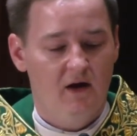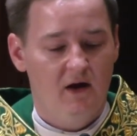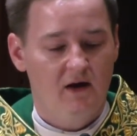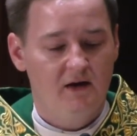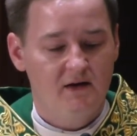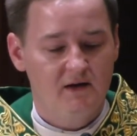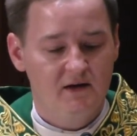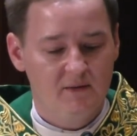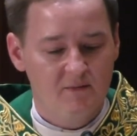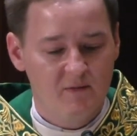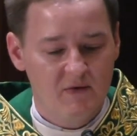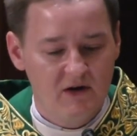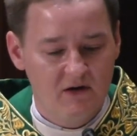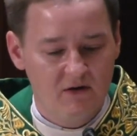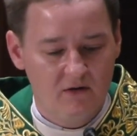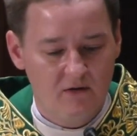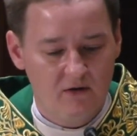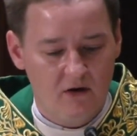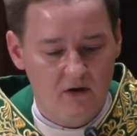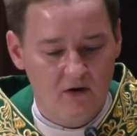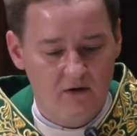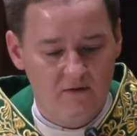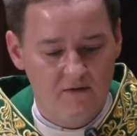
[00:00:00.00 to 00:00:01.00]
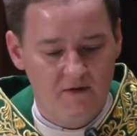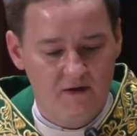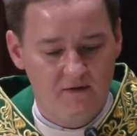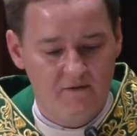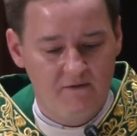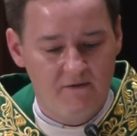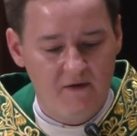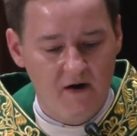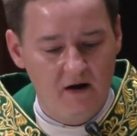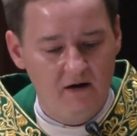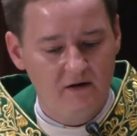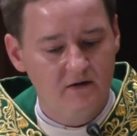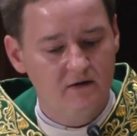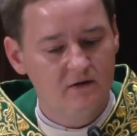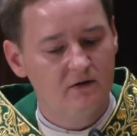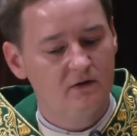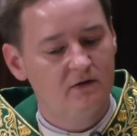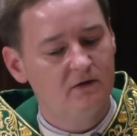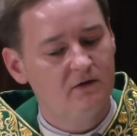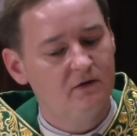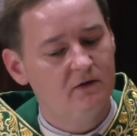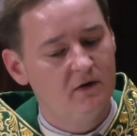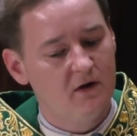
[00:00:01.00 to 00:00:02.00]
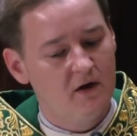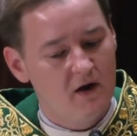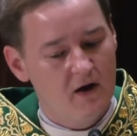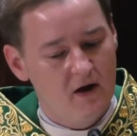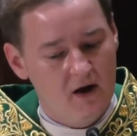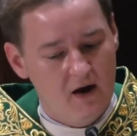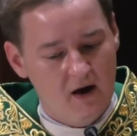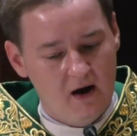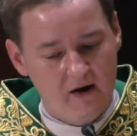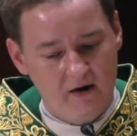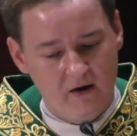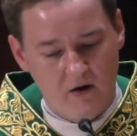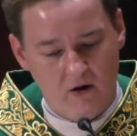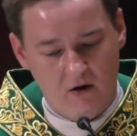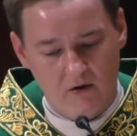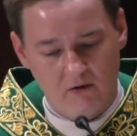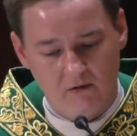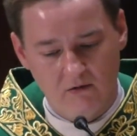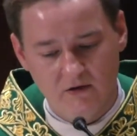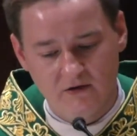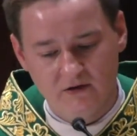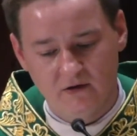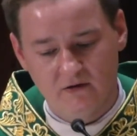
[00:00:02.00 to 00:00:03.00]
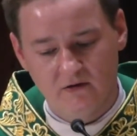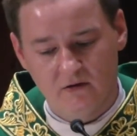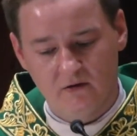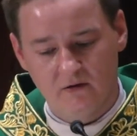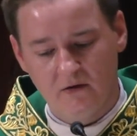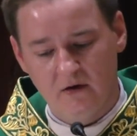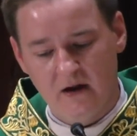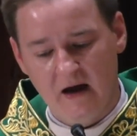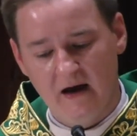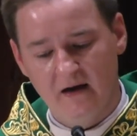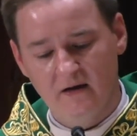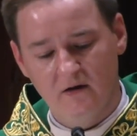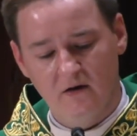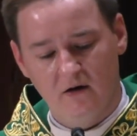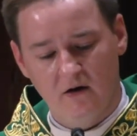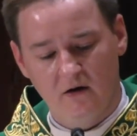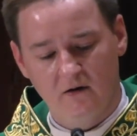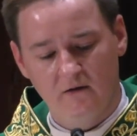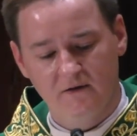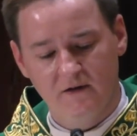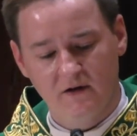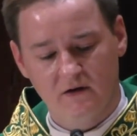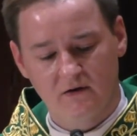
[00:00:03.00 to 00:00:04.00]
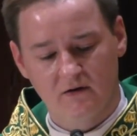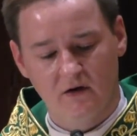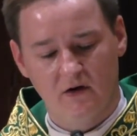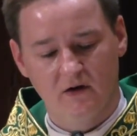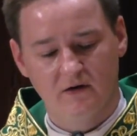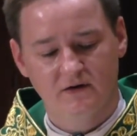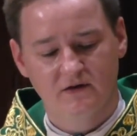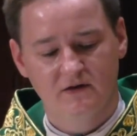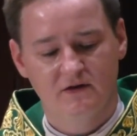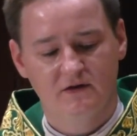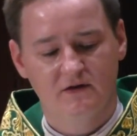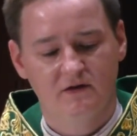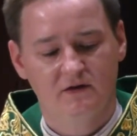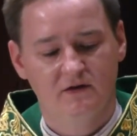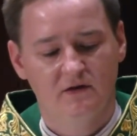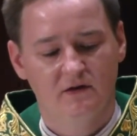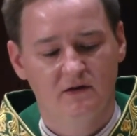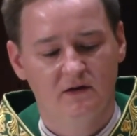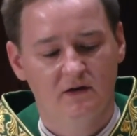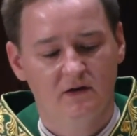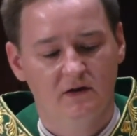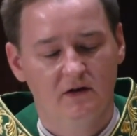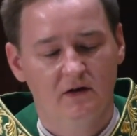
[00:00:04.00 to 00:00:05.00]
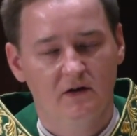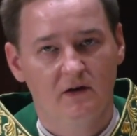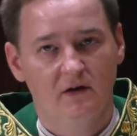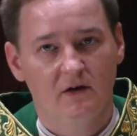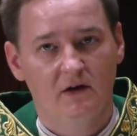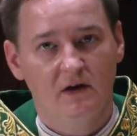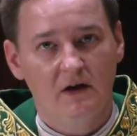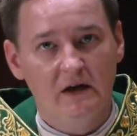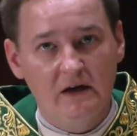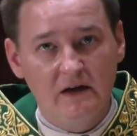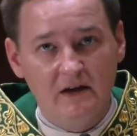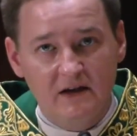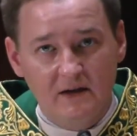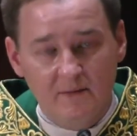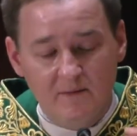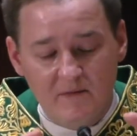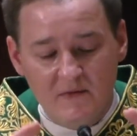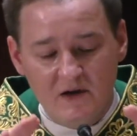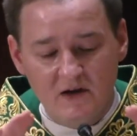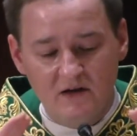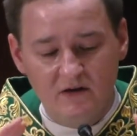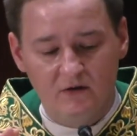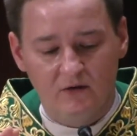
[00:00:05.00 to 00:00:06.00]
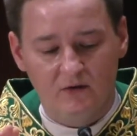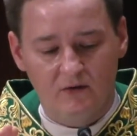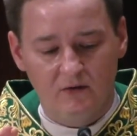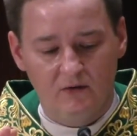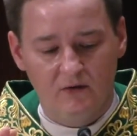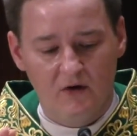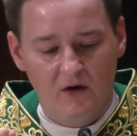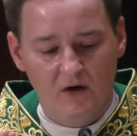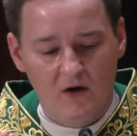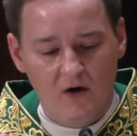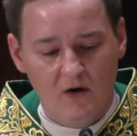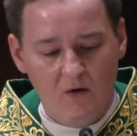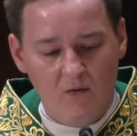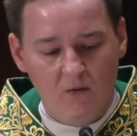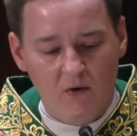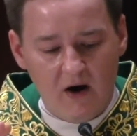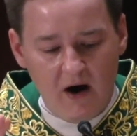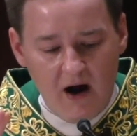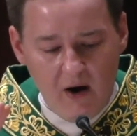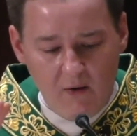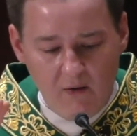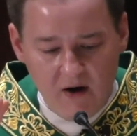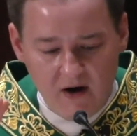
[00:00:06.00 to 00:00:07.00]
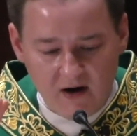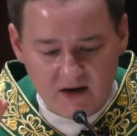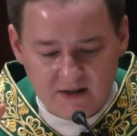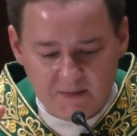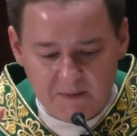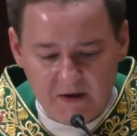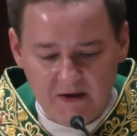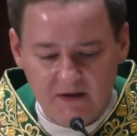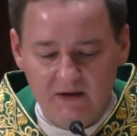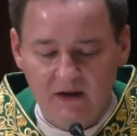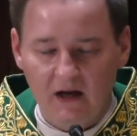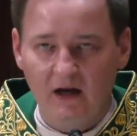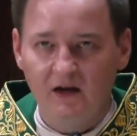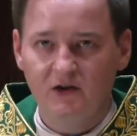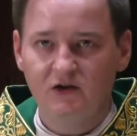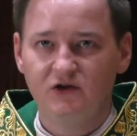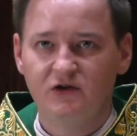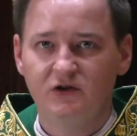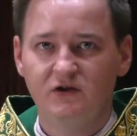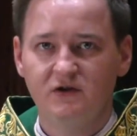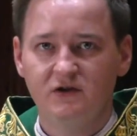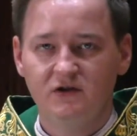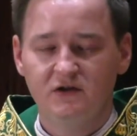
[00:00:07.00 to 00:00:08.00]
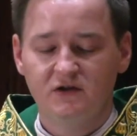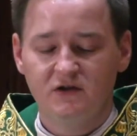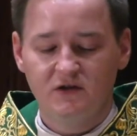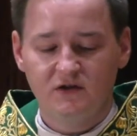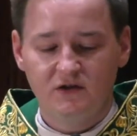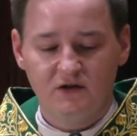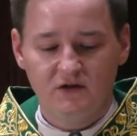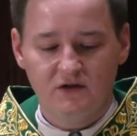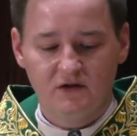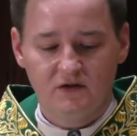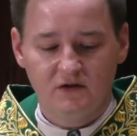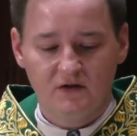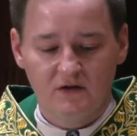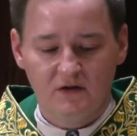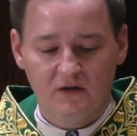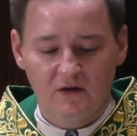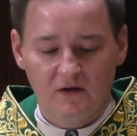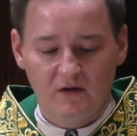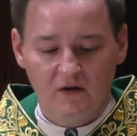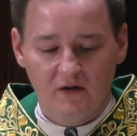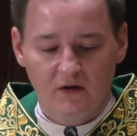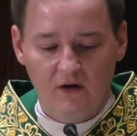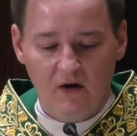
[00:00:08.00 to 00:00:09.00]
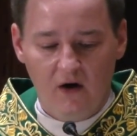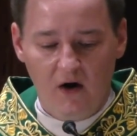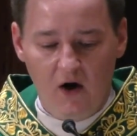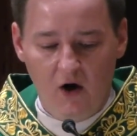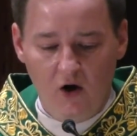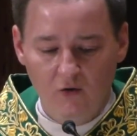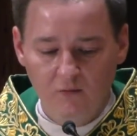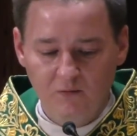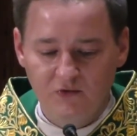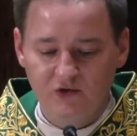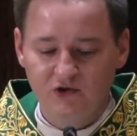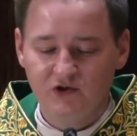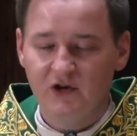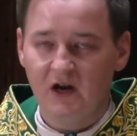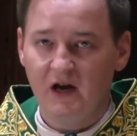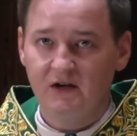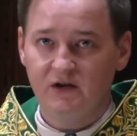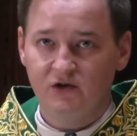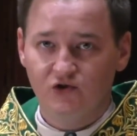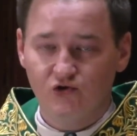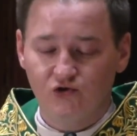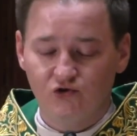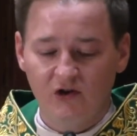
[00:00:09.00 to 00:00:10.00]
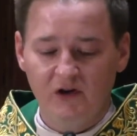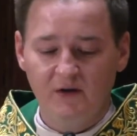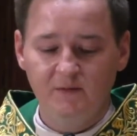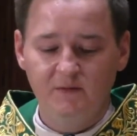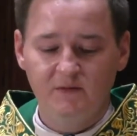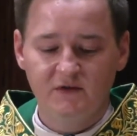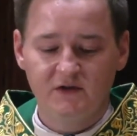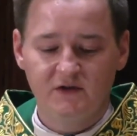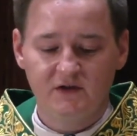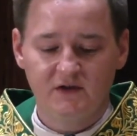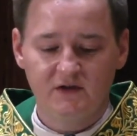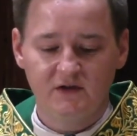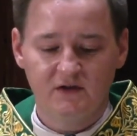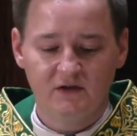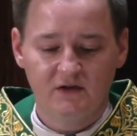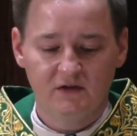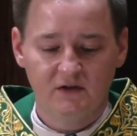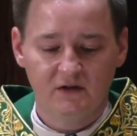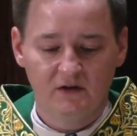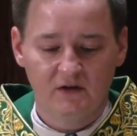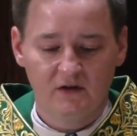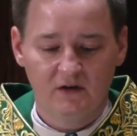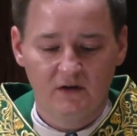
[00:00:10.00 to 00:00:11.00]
And in the middle of the vertical and horizontal line of the cross, in the middle where our expectations, hopes, and dreams